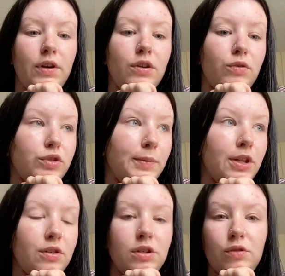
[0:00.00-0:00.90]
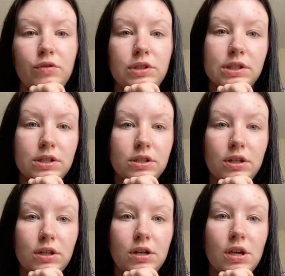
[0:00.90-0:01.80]
an older brother and an older
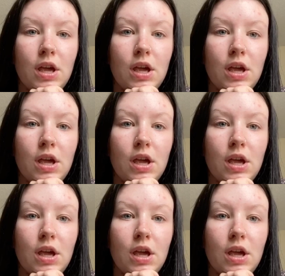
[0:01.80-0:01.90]
sister